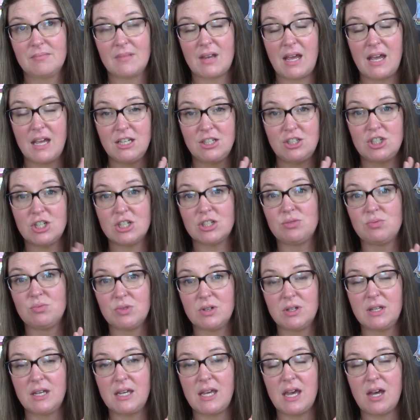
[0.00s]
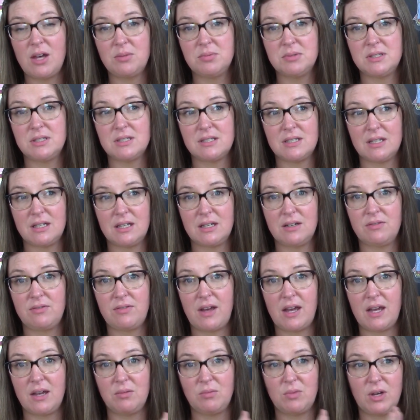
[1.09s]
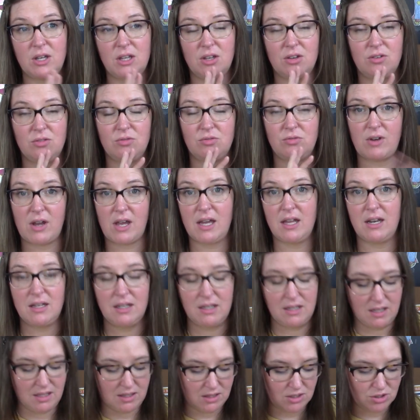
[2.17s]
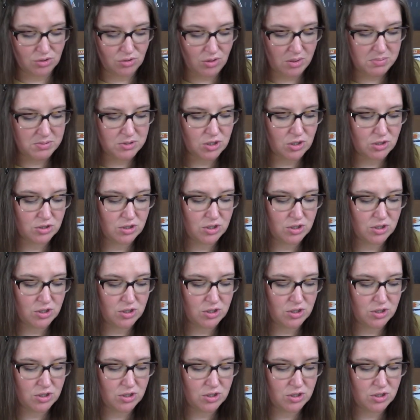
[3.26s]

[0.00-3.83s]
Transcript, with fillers: it just really helps to solidify what you've read in the scripture.